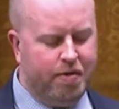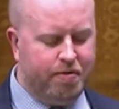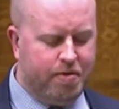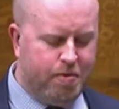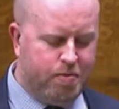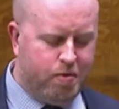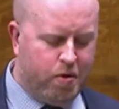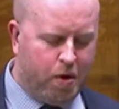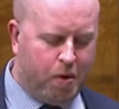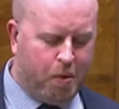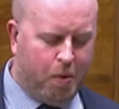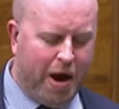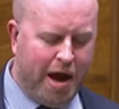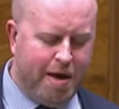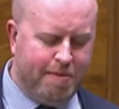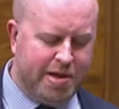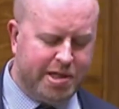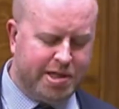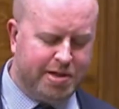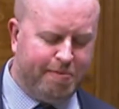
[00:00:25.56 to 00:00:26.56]
from the
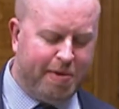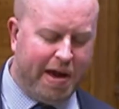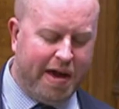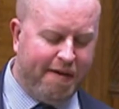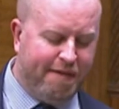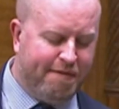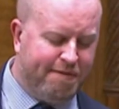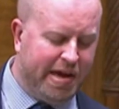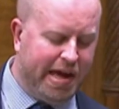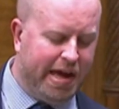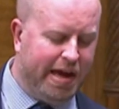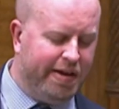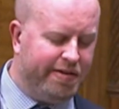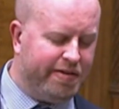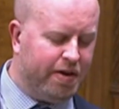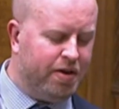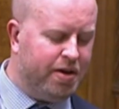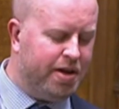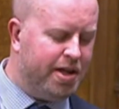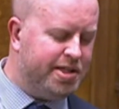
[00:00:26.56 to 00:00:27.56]
requirement to pay fees
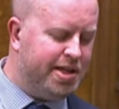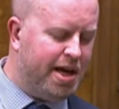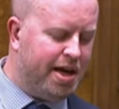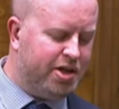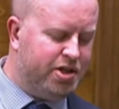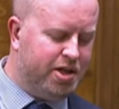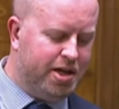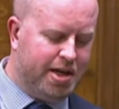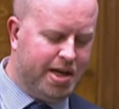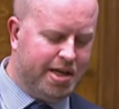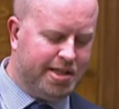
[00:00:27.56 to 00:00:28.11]
under Section